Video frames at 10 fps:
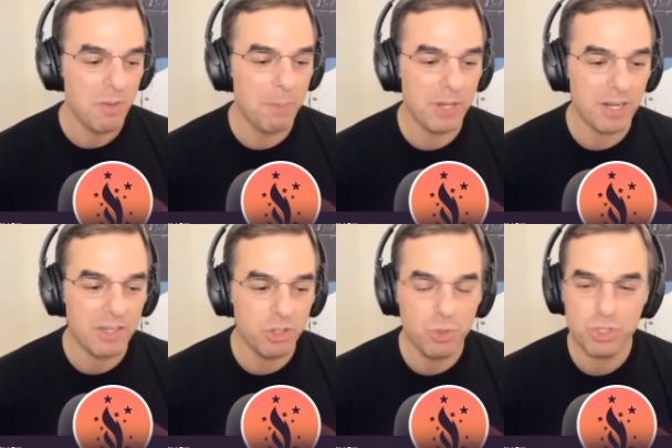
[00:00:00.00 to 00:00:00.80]
but
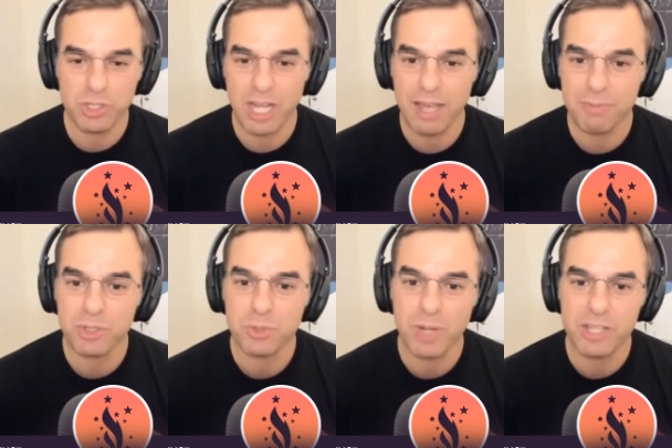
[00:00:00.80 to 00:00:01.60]
you should have
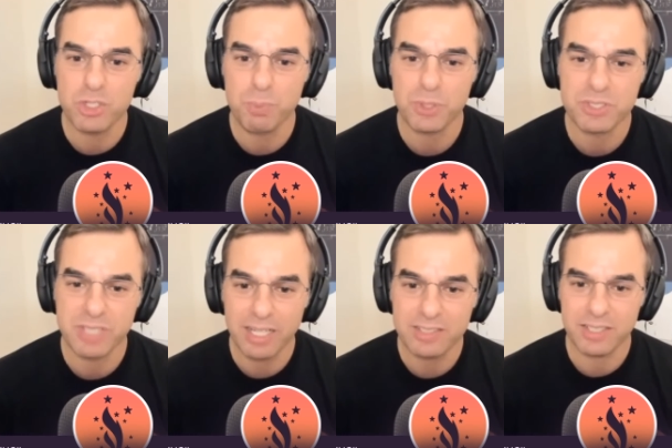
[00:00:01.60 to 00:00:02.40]
the right to
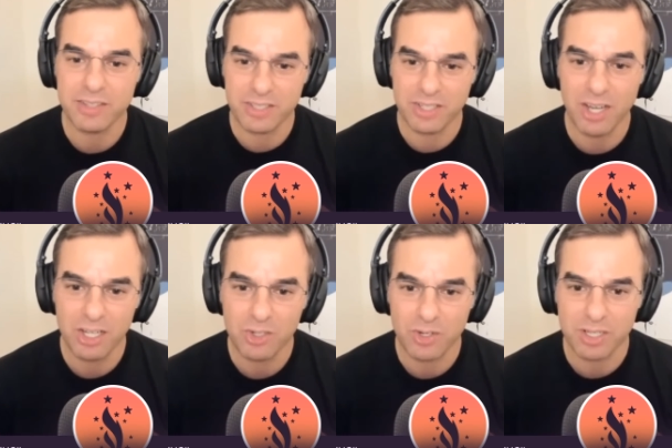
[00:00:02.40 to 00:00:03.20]
present it in the
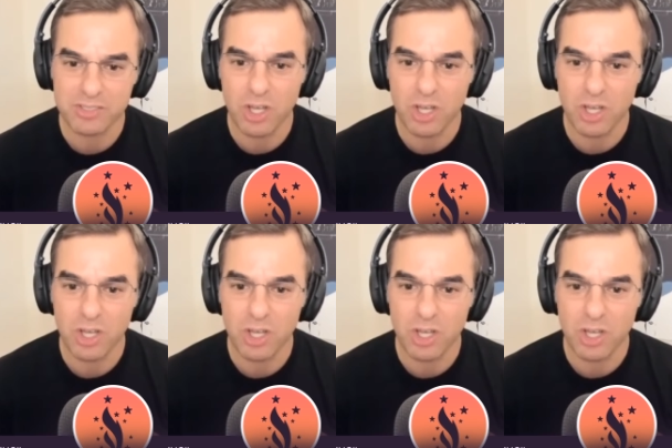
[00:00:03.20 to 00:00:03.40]
Congress.